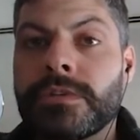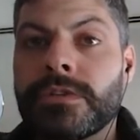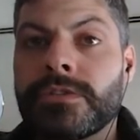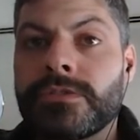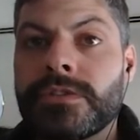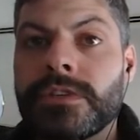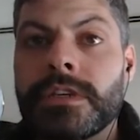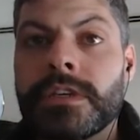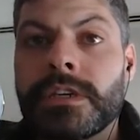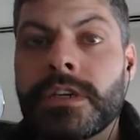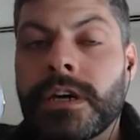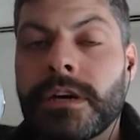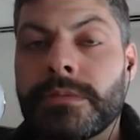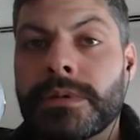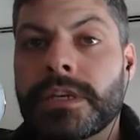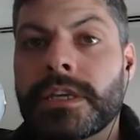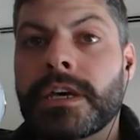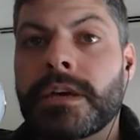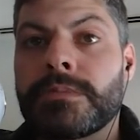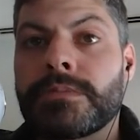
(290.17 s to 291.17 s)
V,
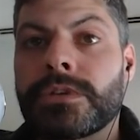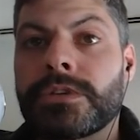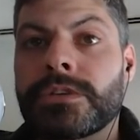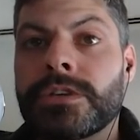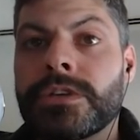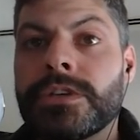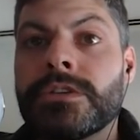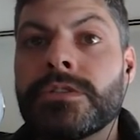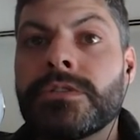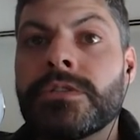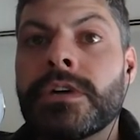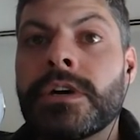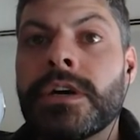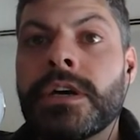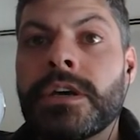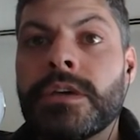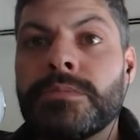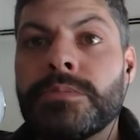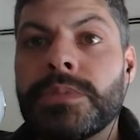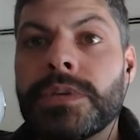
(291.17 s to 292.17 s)
Q
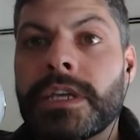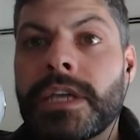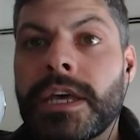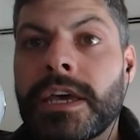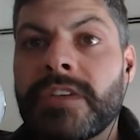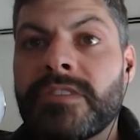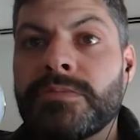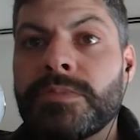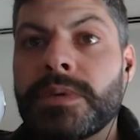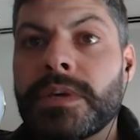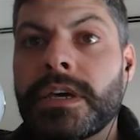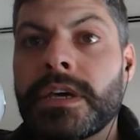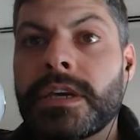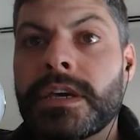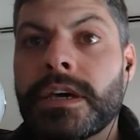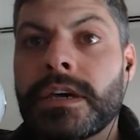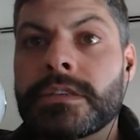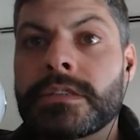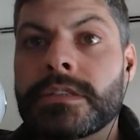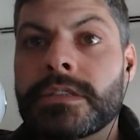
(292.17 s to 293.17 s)
be an
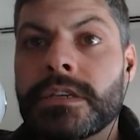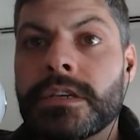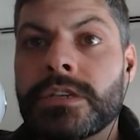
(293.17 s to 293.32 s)
FBAS